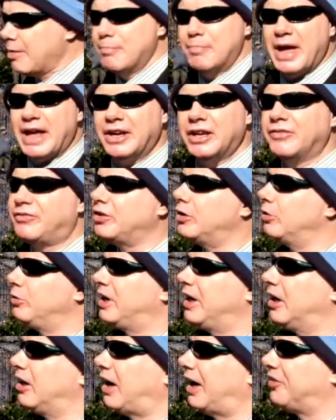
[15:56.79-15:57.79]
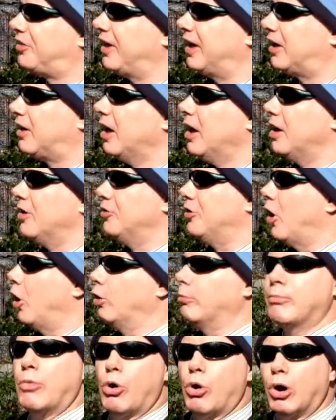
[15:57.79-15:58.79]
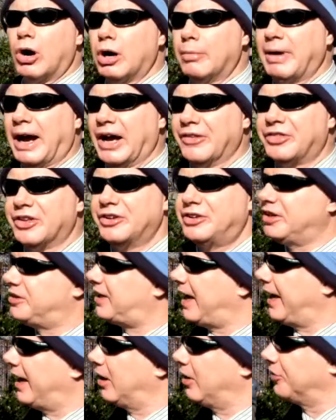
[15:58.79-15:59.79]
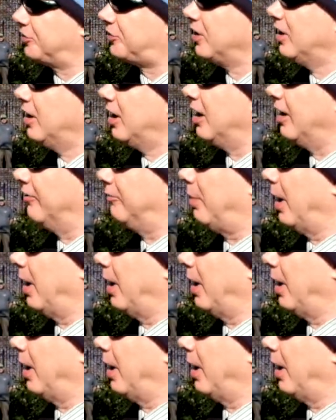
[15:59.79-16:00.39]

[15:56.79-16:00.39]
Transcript: Many of you here, I think, know more about the details of